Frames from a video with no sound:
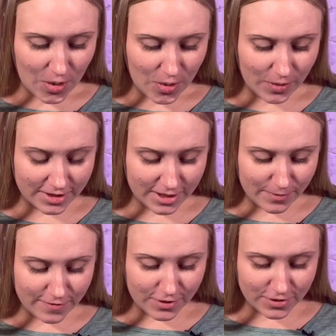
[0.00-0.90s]
When some
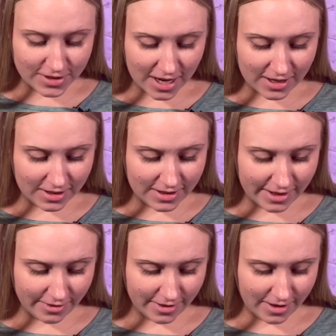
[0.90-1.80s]
of those standing
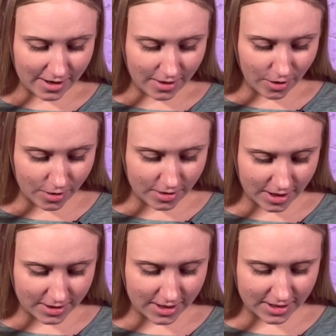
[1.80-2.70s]
near heard
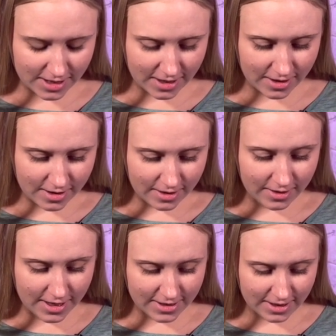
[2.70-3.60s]
this, they said,
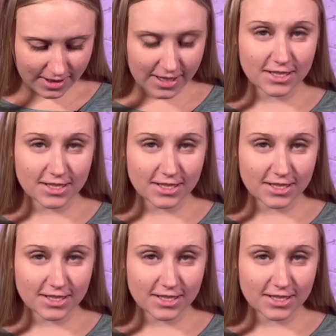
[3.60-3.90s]
"Listen, he's